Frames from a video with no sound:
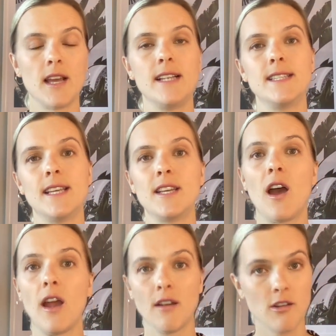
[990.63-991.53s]
I did
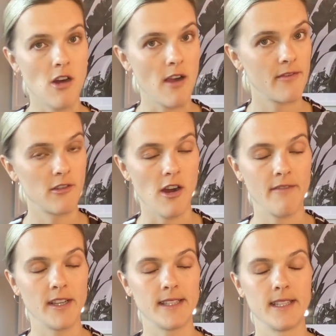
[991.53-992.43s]
hire a
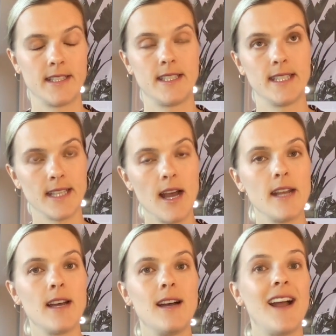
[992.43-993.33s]
graphics designer.